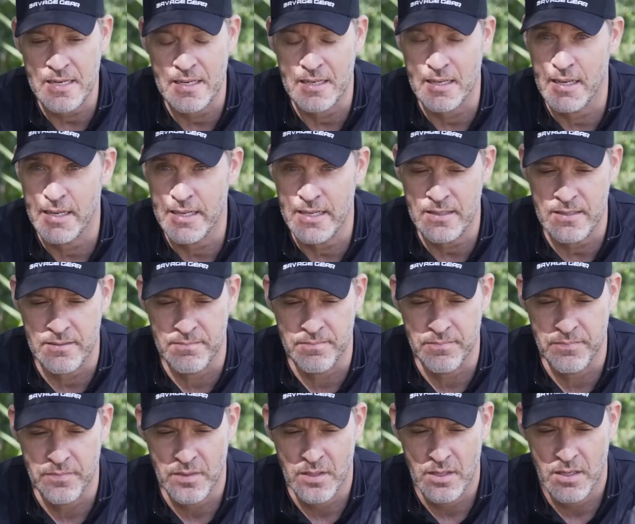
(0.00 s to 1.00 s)
and clean
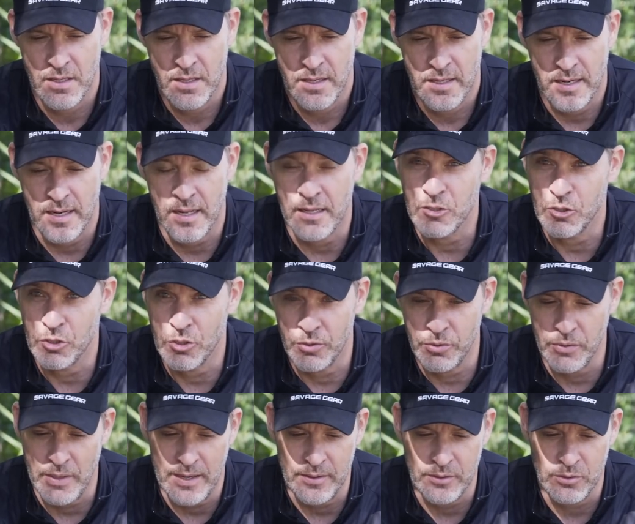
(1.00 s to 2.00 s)
them. And I'll show
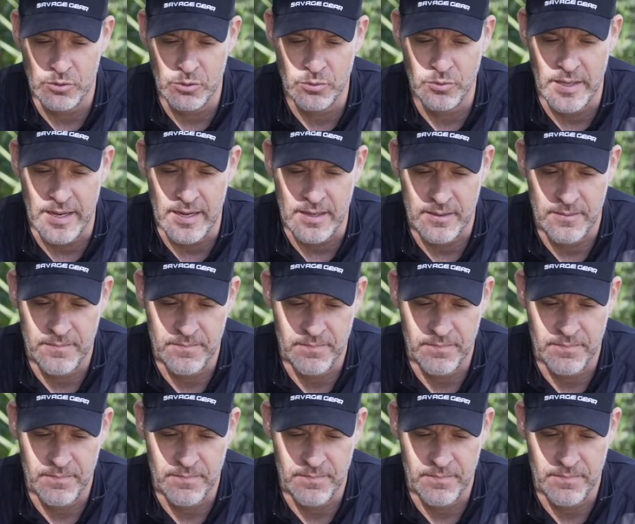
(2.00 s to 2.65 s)
you how you do that.